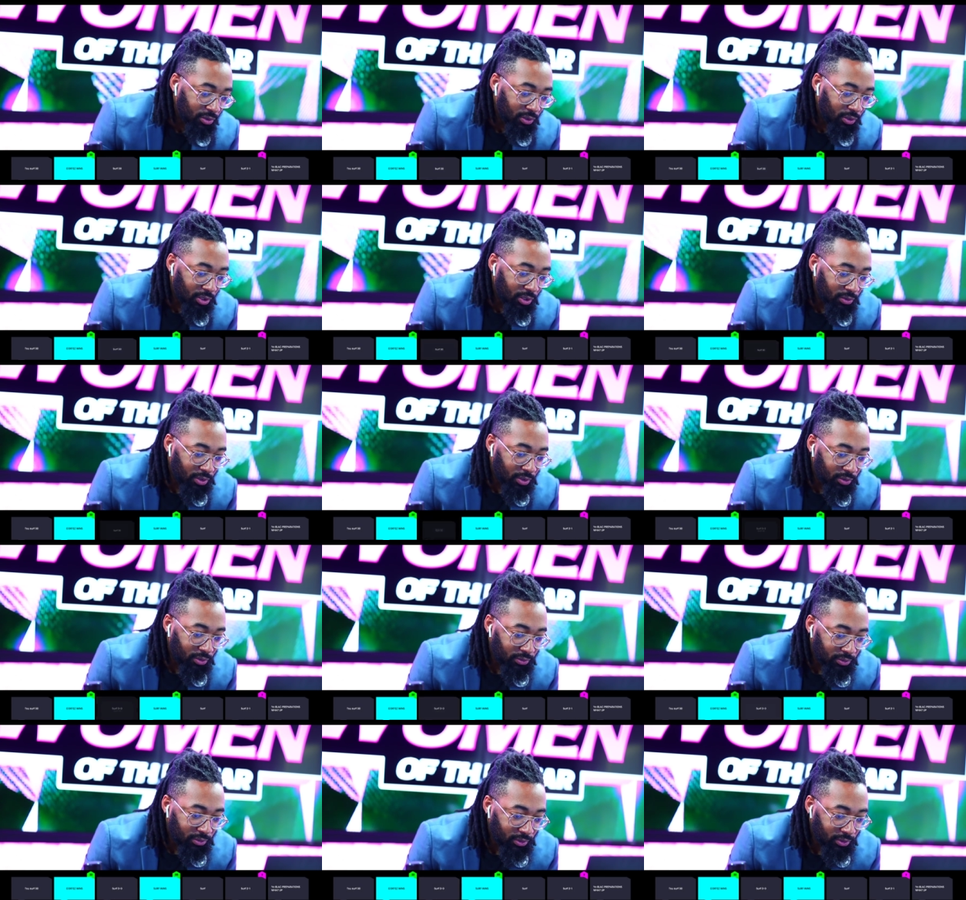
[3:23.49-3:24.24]
Oh,
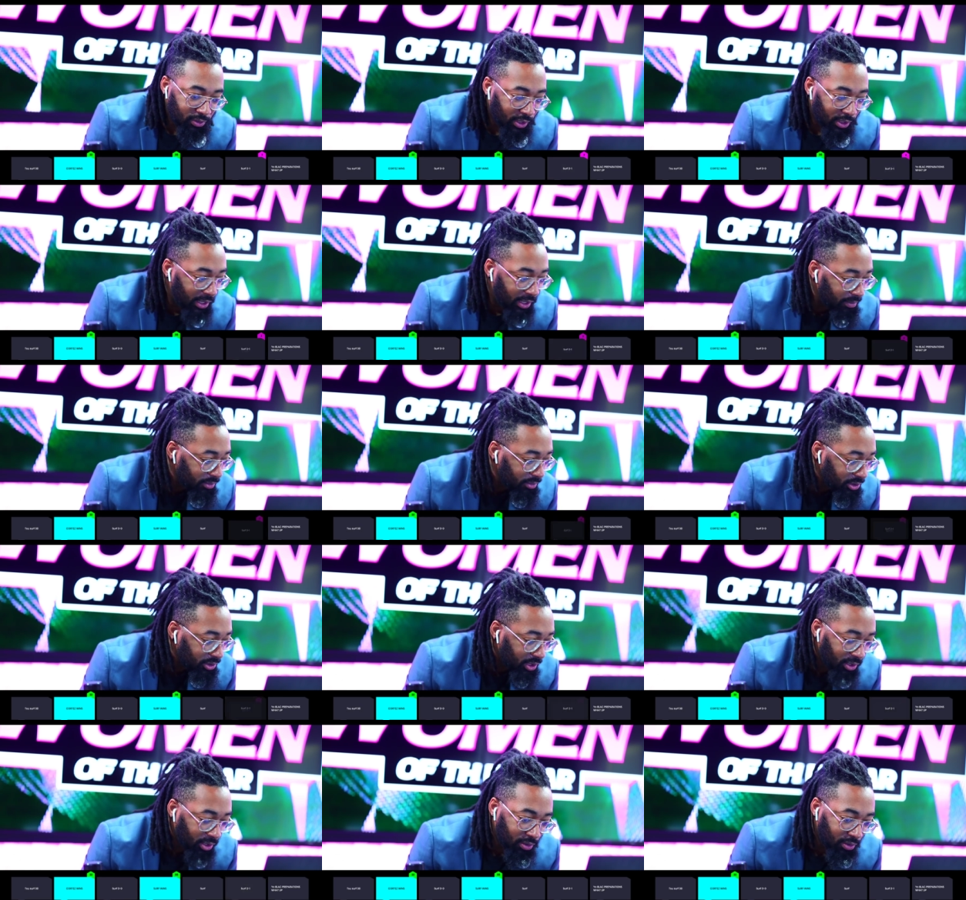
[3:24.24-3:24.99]
oh.
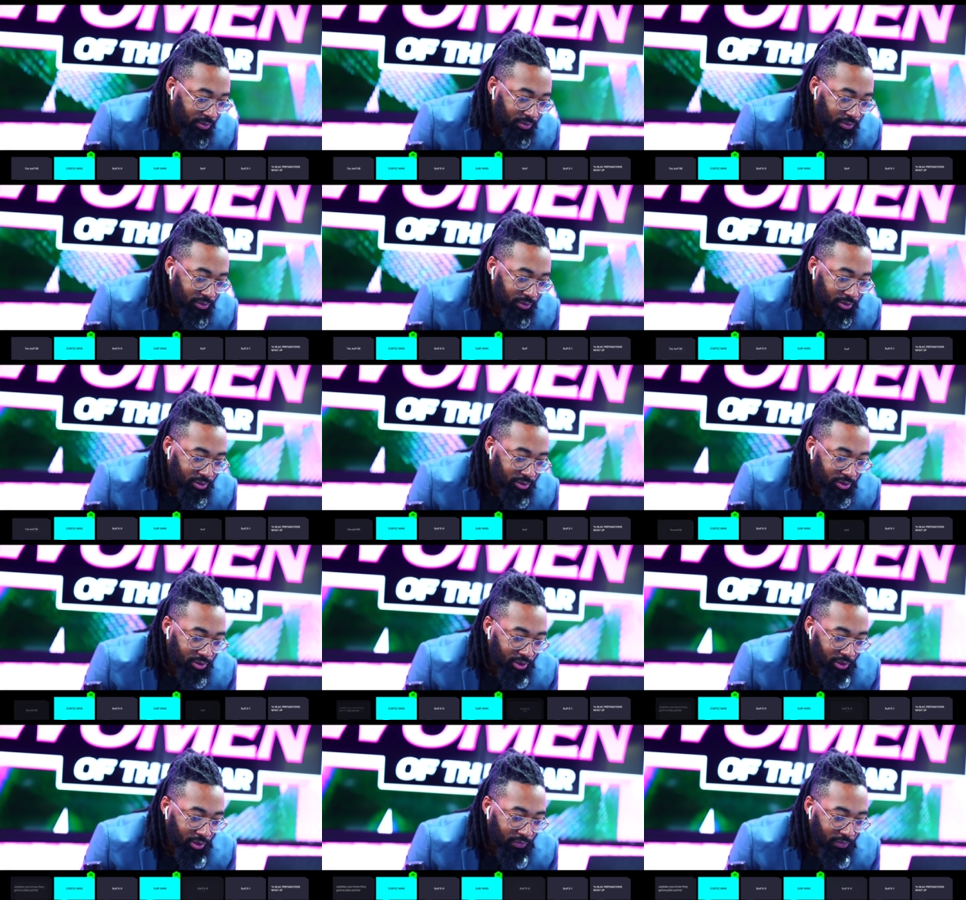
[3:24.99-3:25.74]
IMJ. Oh,
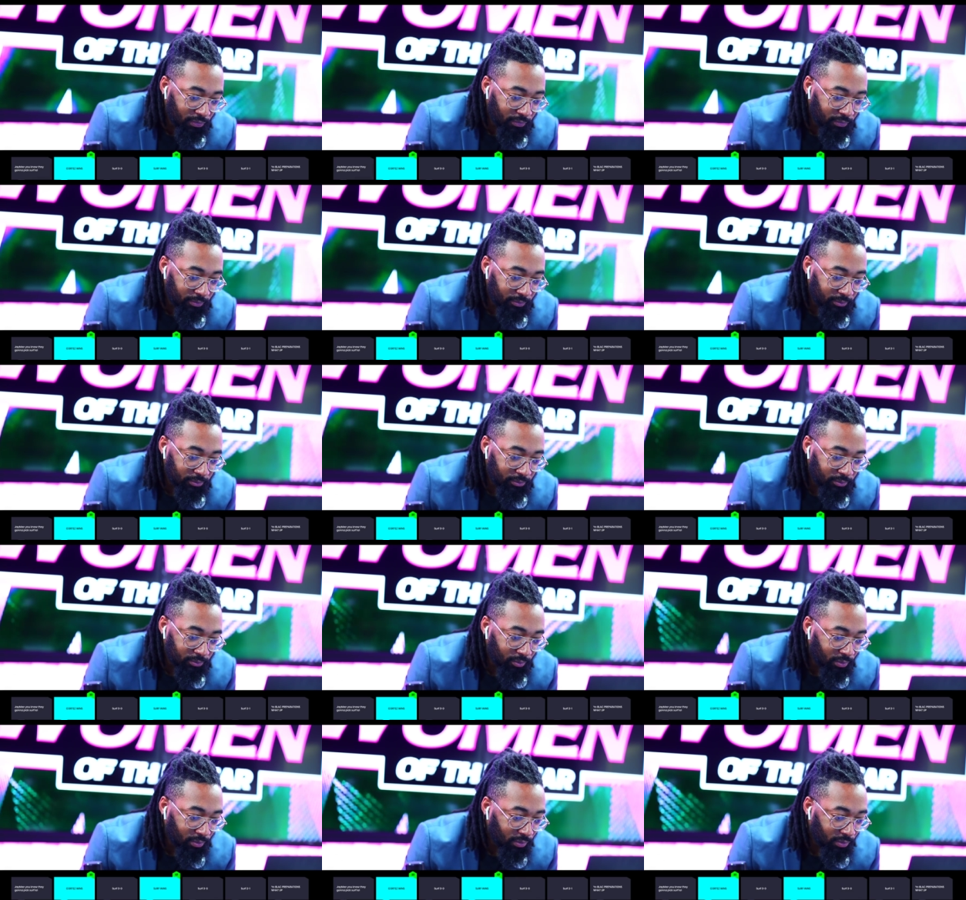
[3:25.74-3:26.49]
surf.
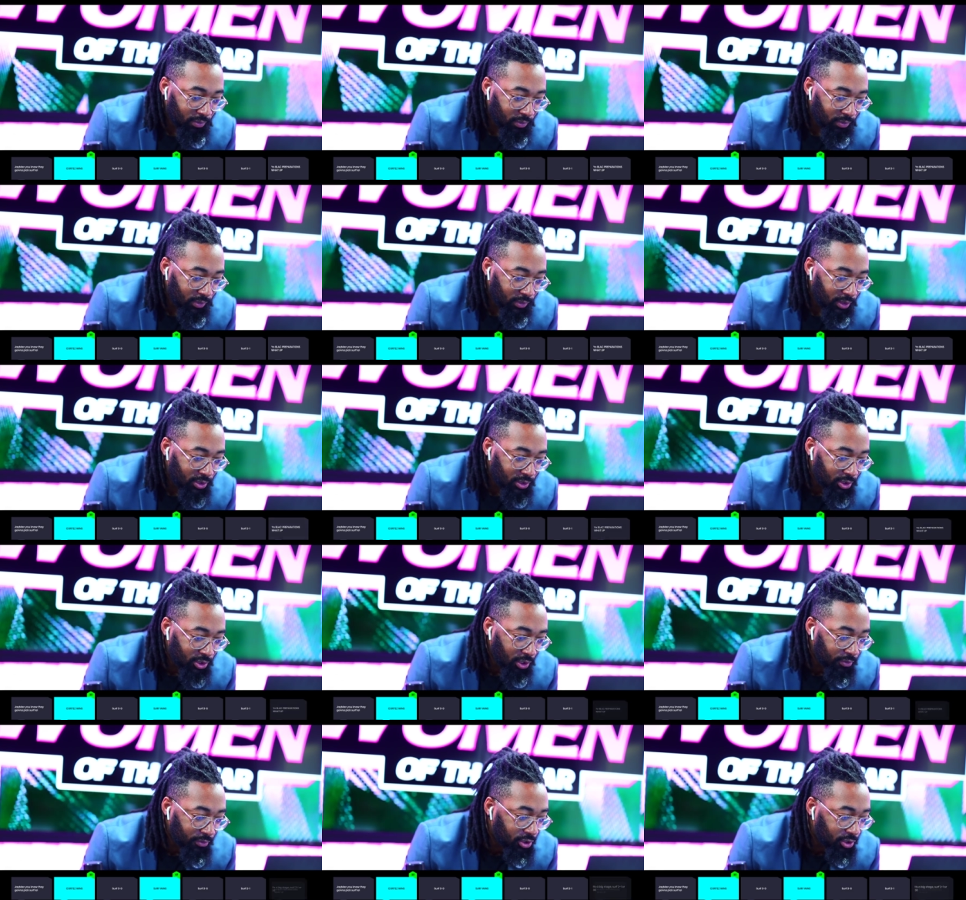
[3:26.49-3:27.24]

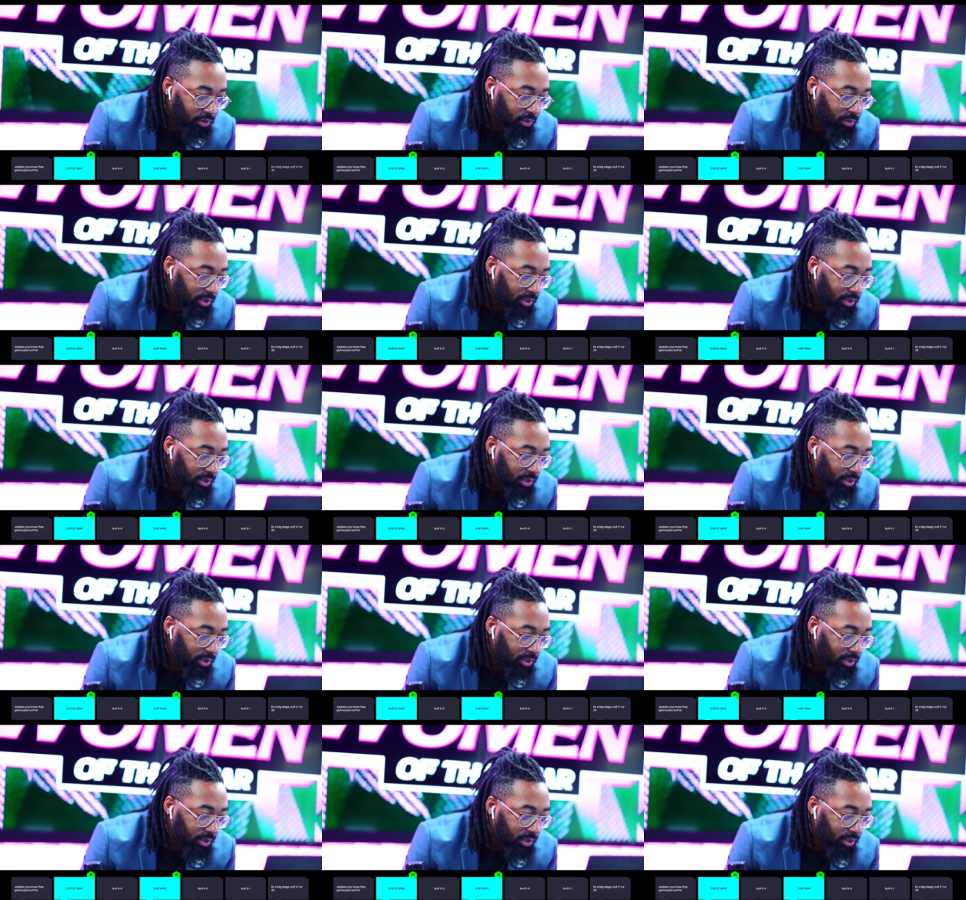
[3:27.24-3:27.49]
Surf 2 1.